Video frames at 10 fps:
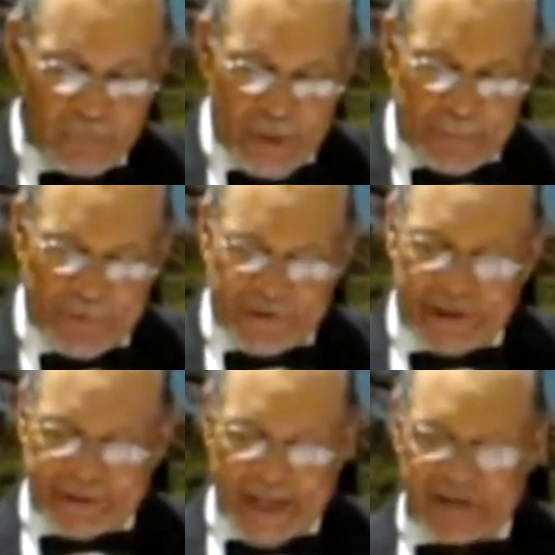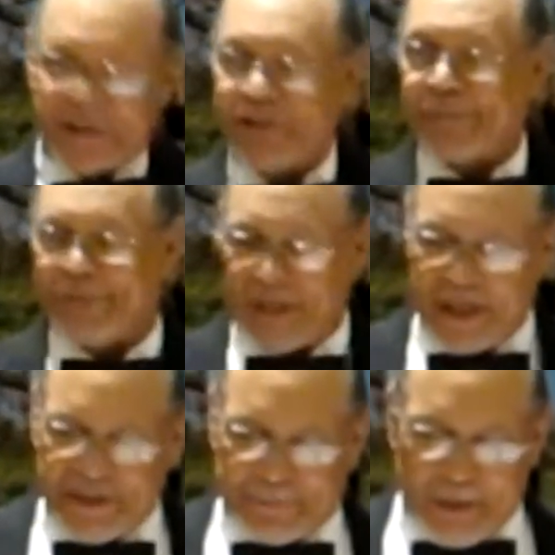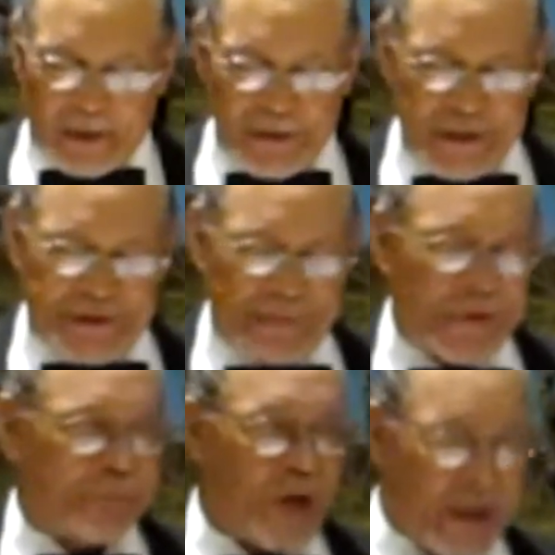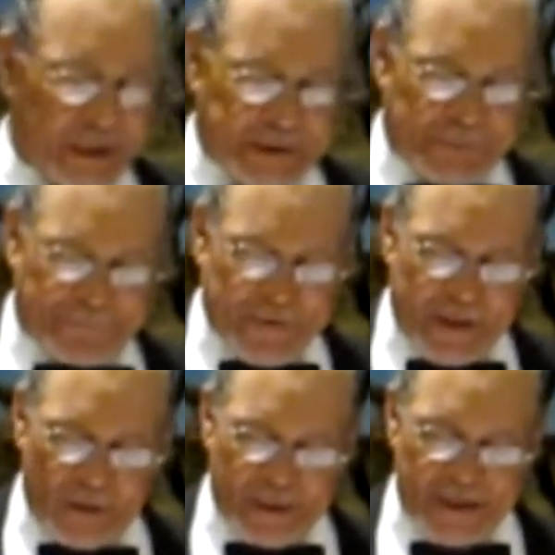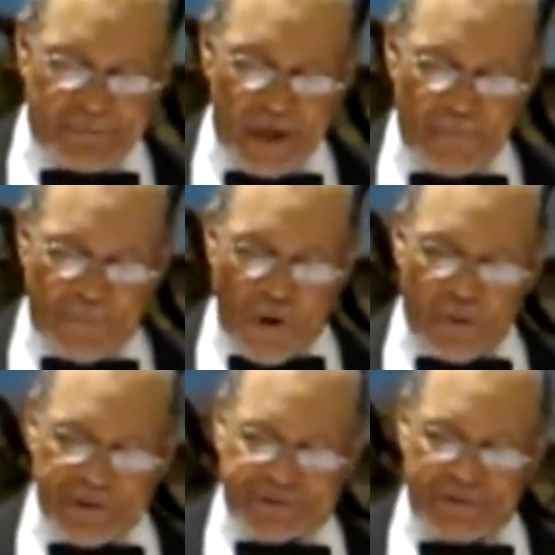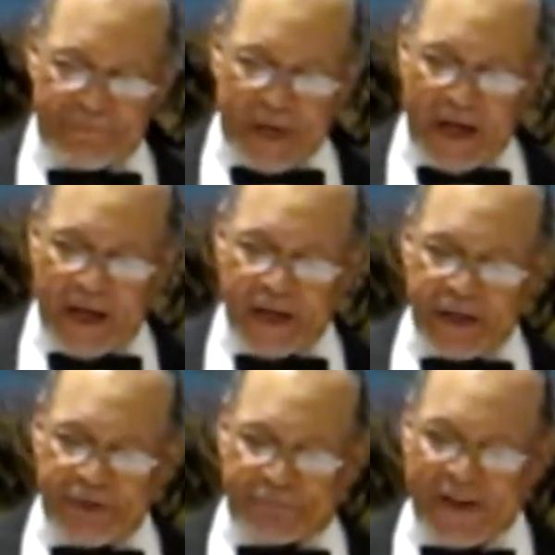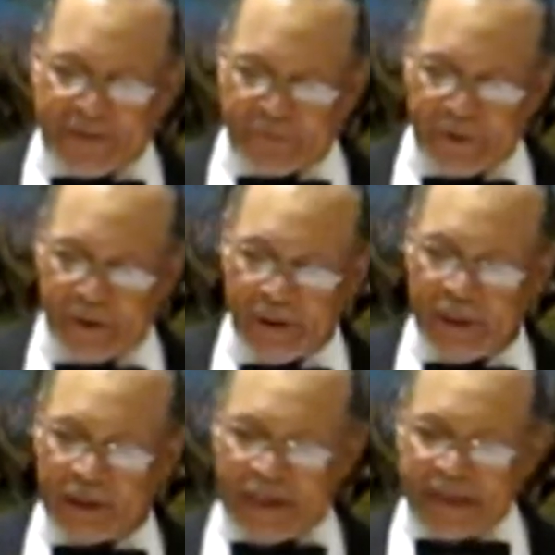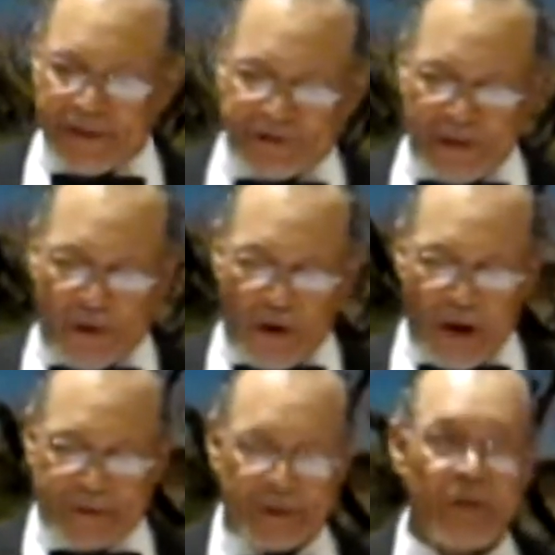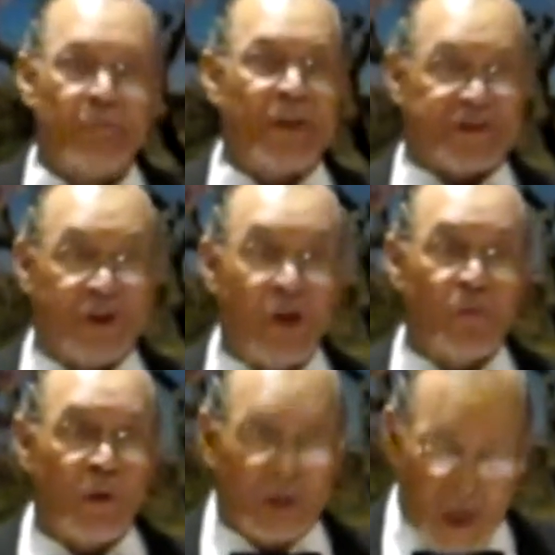representations of these buildings of the product of field and forest of mine and factory, letters and art, much good will